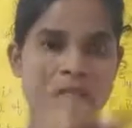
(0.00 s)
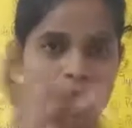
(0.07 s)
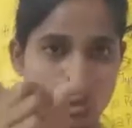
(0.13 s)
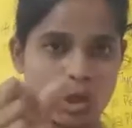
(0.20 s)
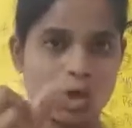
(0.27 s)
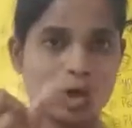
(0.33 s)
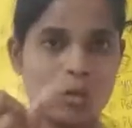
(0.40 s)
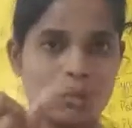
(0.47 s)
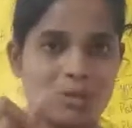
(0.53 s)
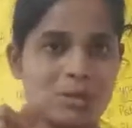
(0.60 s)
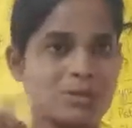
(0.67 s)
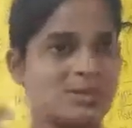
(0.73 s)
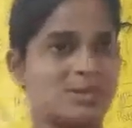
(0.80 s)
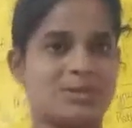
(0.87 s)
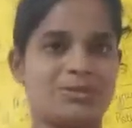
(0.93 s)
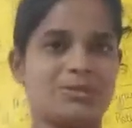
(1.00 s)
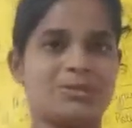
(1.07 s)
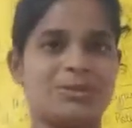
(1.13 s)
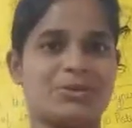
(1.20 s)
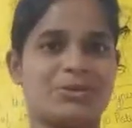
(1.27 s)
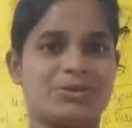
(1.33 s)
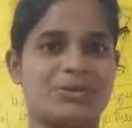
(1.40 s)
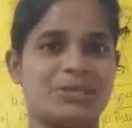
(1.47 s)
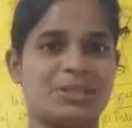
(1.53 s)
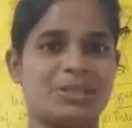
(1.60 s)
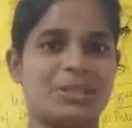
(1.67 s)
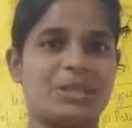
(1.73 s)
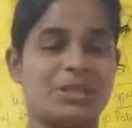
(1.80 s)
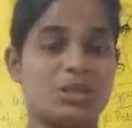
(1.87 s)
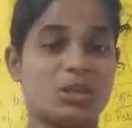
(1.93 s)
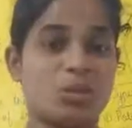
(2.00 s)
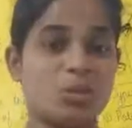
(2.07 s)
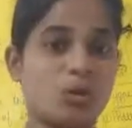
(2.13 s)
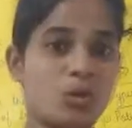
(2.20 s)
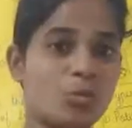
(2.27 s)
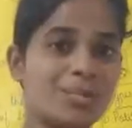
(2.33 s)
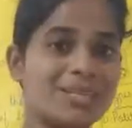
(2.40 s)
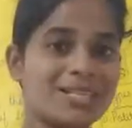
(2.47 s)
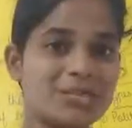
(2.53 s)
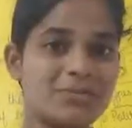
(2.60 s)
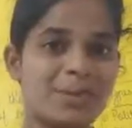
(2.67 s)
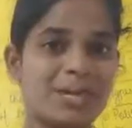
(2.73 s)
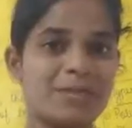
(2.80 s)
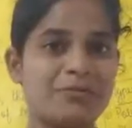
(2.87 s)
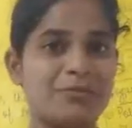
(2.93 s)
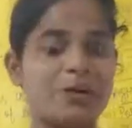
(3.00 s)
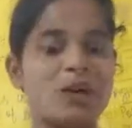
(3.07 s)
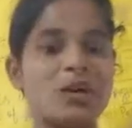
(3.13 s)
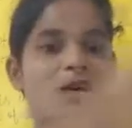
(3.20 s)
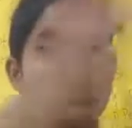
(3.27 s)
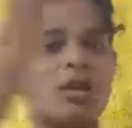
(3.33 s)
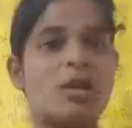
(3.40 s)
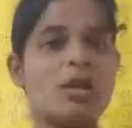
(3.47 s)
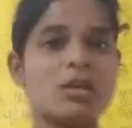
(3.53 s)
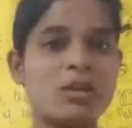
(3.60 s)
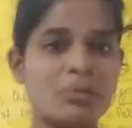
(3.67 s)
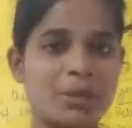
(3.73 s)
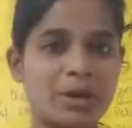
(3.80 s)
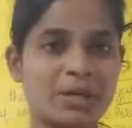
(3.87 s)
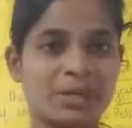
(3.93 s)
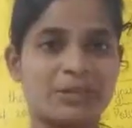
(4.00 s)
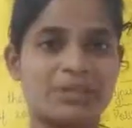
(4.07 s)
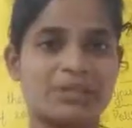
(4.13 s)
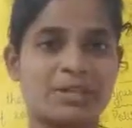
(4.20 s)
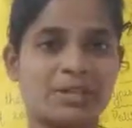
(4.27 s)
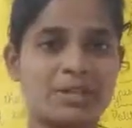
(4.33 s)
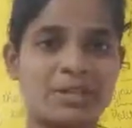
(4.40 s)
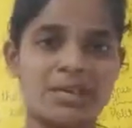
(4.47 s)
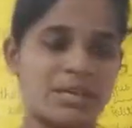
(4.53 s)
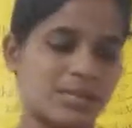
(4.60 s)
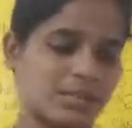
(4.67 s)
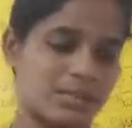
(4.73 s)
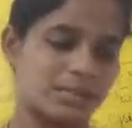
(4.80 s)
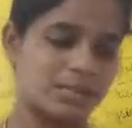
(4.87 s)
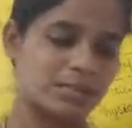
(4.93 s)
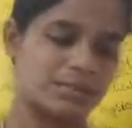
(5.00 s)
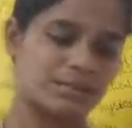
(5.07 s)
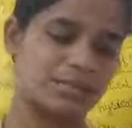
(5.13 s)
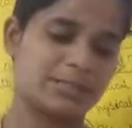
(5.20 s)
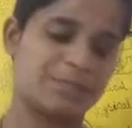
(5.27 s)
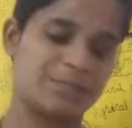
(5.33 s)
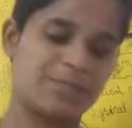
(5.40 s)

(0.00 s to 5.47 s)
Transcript: globe? No, the globe is made for all the part of the earth.